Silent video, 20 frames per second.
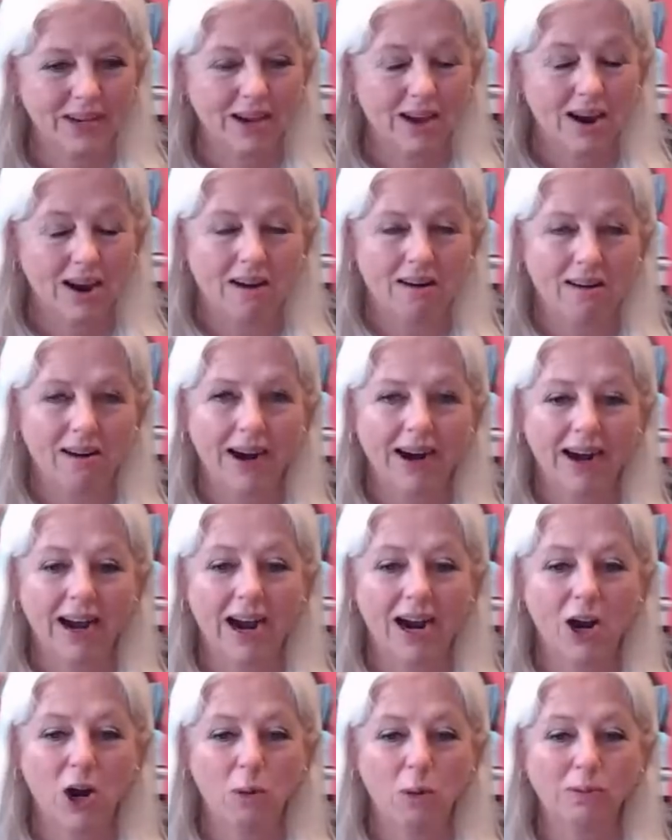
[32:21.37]
All right.
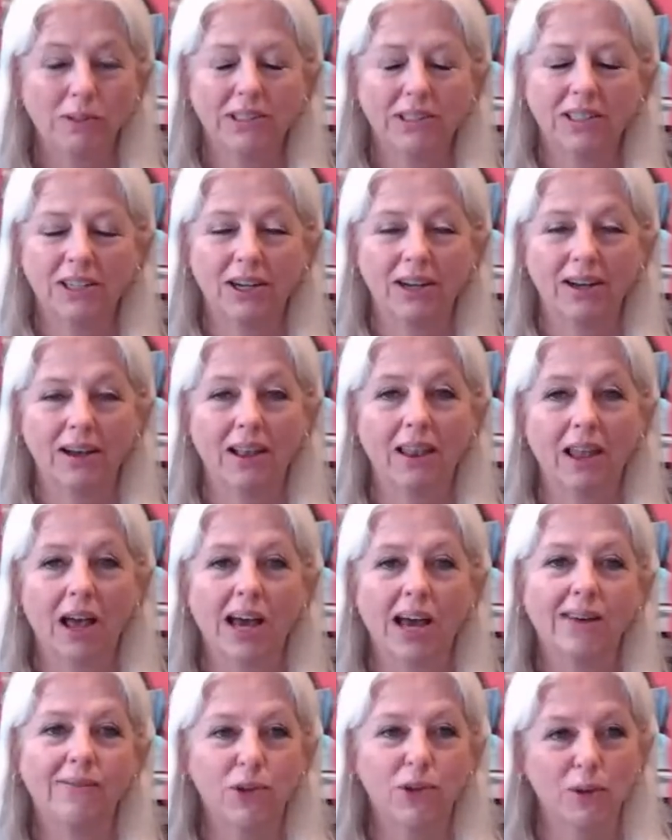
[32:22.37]
I hope to see a
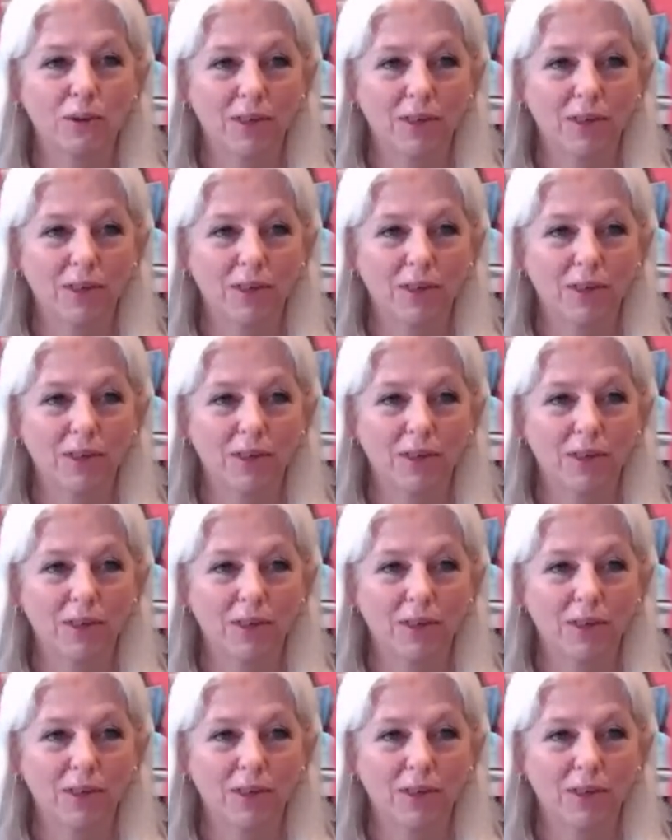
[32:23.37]
lot of you